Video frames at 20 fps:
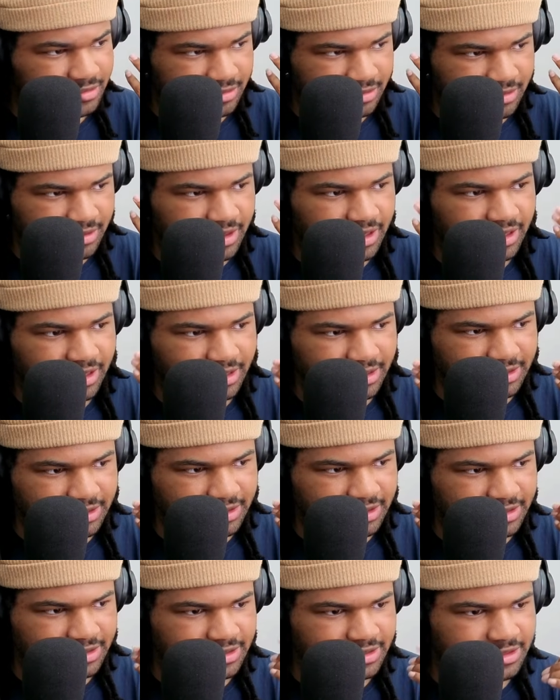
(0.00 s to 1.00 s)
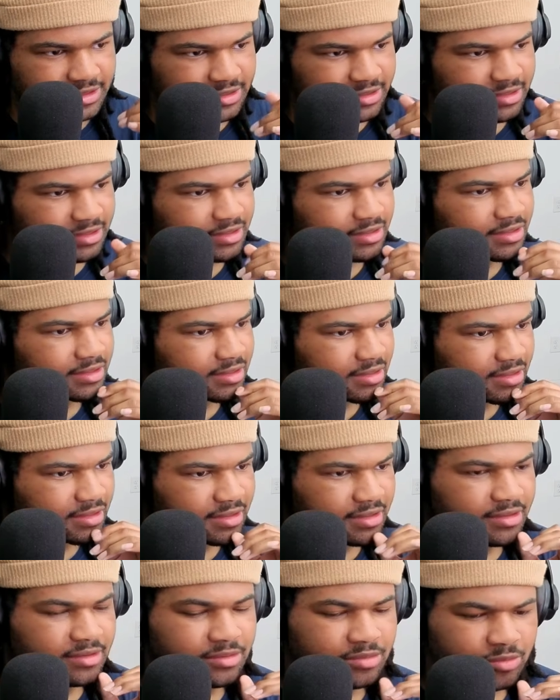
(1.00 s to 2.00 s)
And you sing,
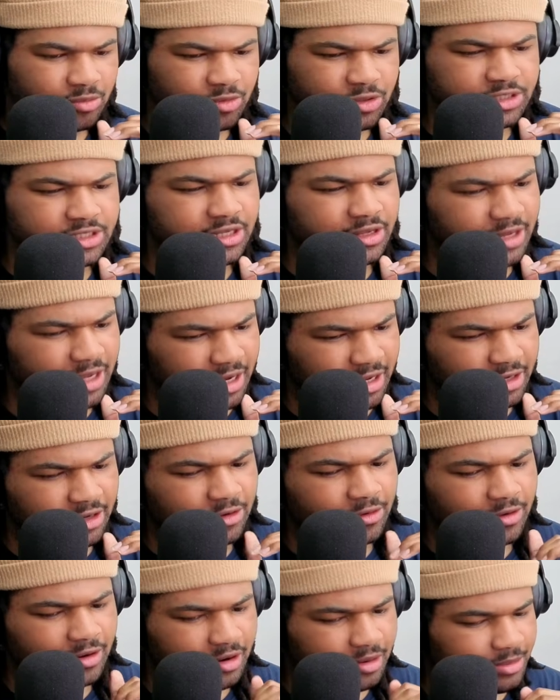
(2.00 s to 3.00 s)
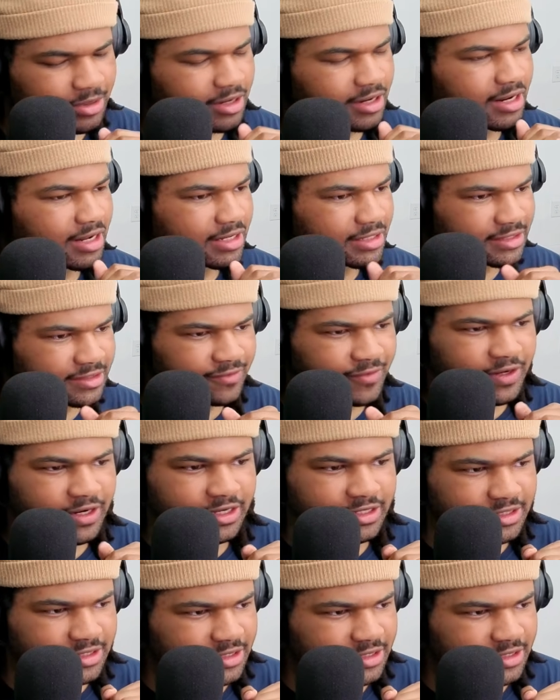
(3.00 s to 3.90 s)
but still like a lower harmony on that. Very nice.